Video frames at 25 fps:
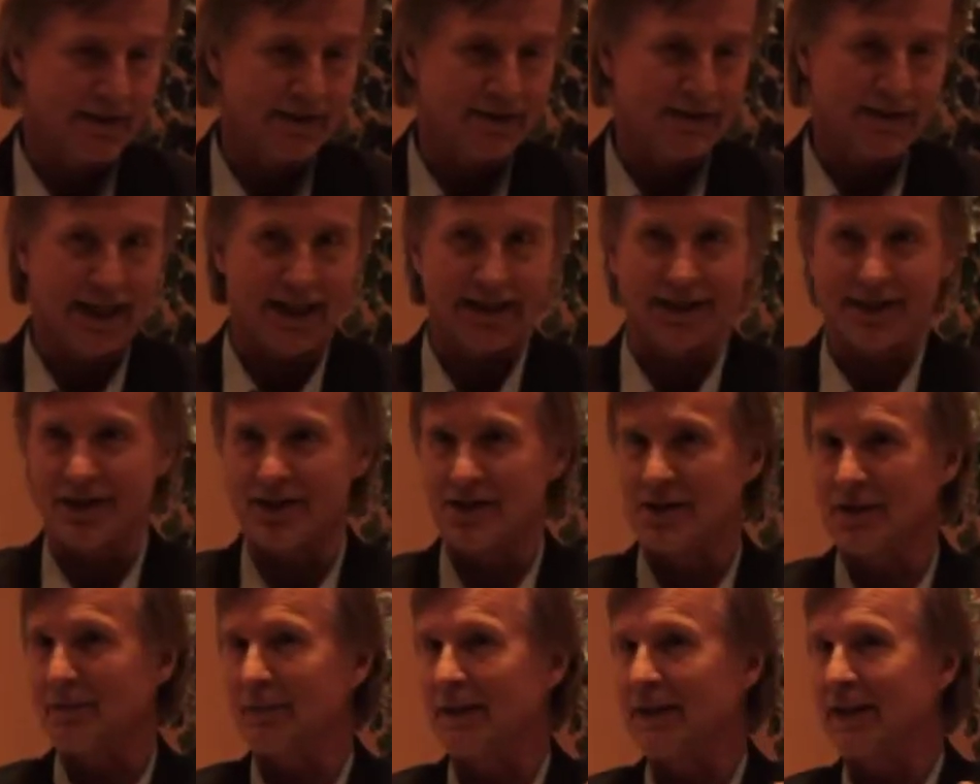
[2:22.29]
That
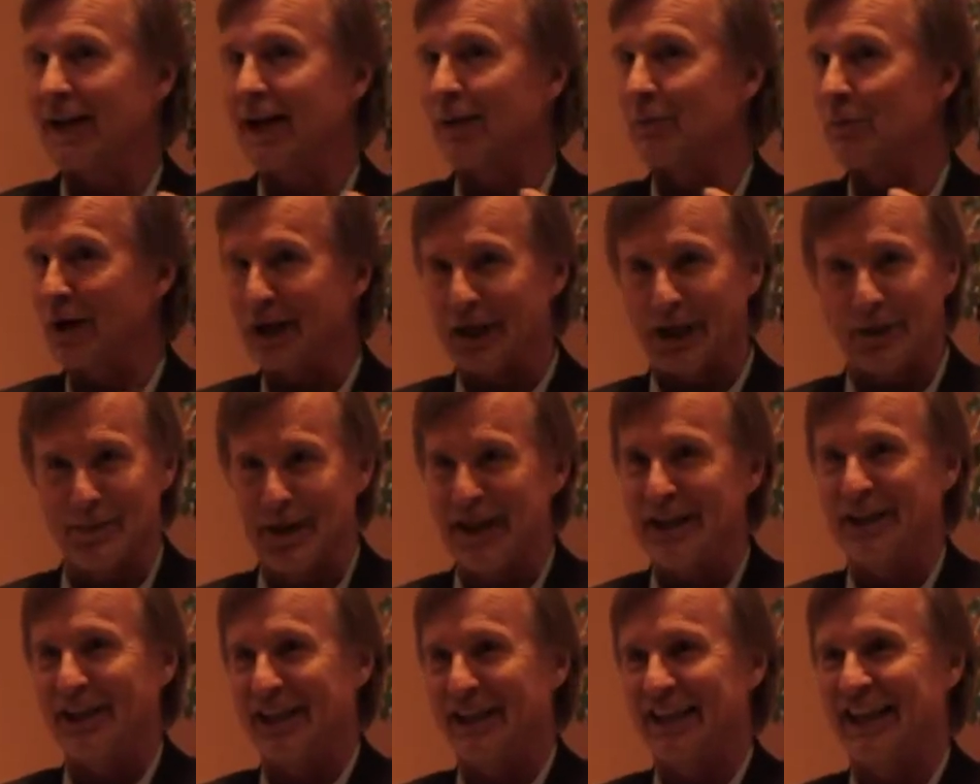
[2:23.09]
doesn't mean I'm
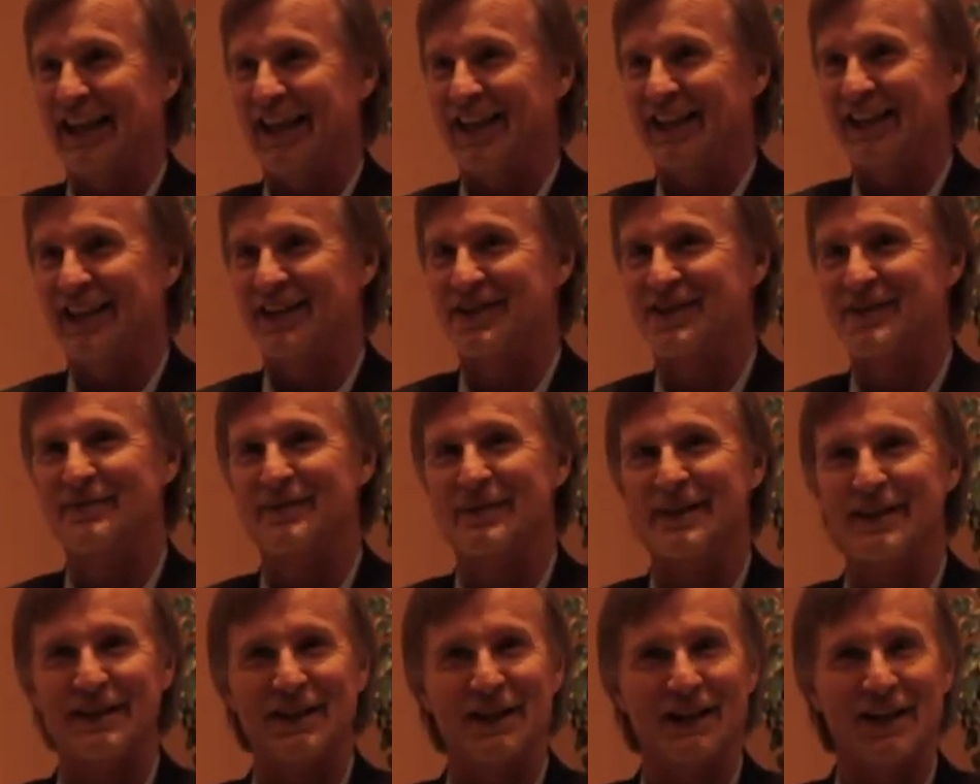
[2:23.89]
recommending that. Doesn't
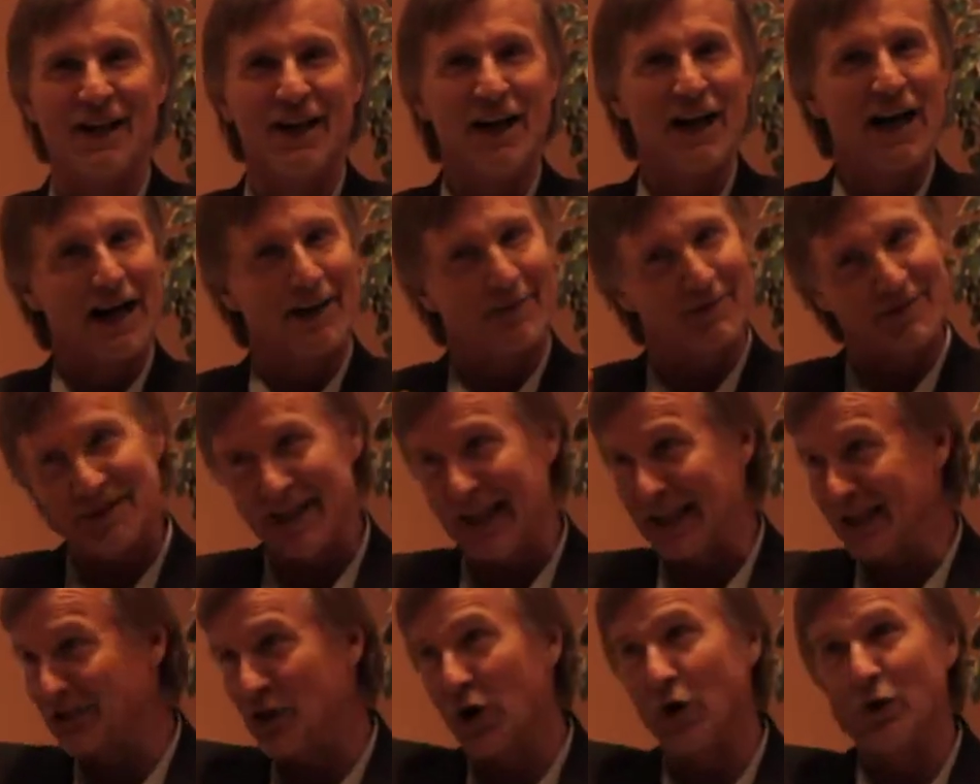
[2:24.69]
mean that I'm
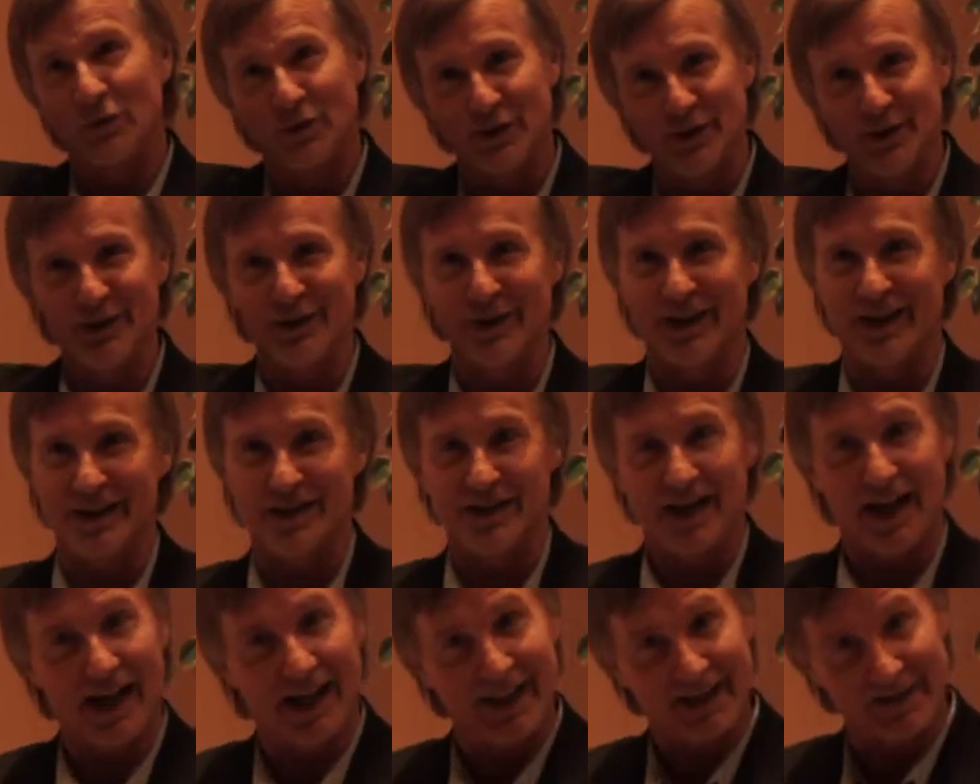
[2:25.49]
saying don't do
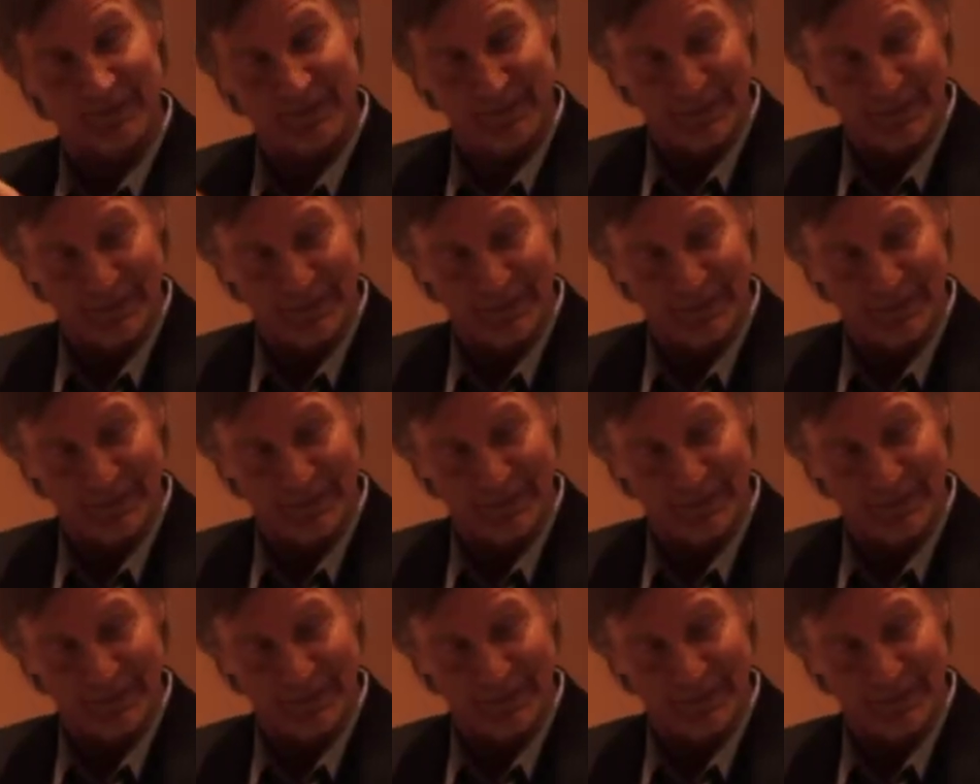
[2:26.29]
this. I